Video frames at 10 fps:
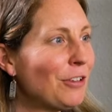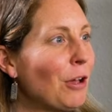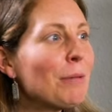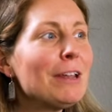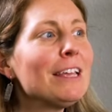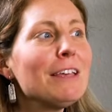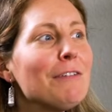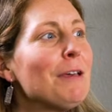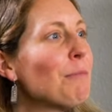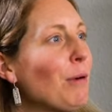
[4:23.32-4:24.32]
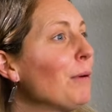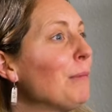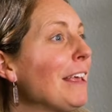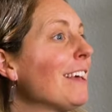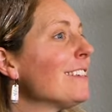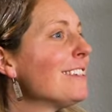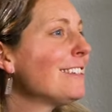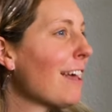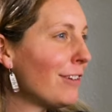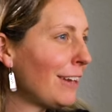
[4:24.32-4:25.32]
I'm going to give him probably a
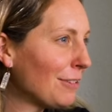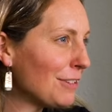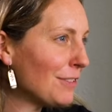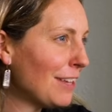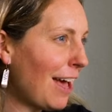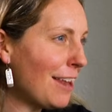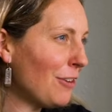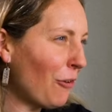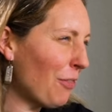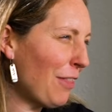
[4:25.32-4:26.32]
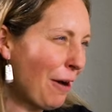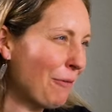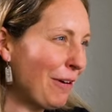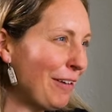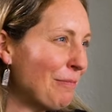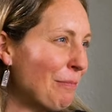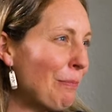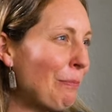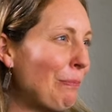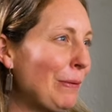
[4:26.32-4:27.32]
7 out of 10 on that one,
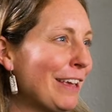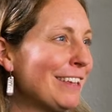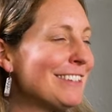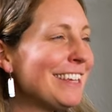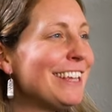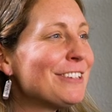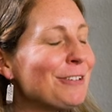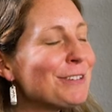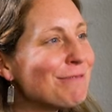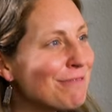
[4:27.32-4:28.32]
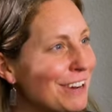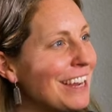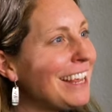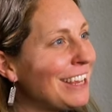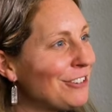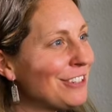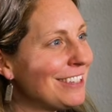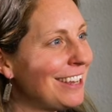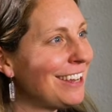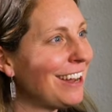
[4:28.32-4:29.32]
because he's got some really
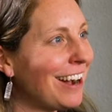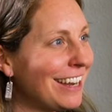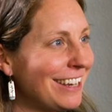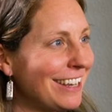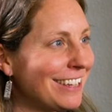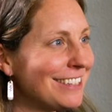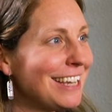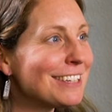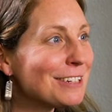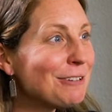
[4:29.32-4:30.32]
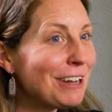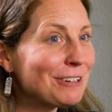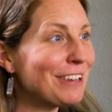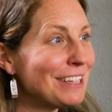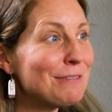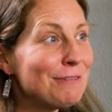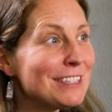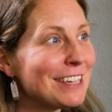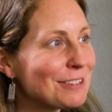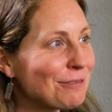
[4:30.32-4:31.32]
interesting ideas. He hasn't quite got his
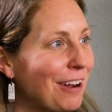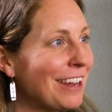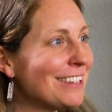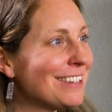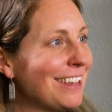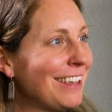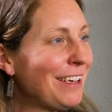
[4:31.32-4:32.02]
physics right. Mm.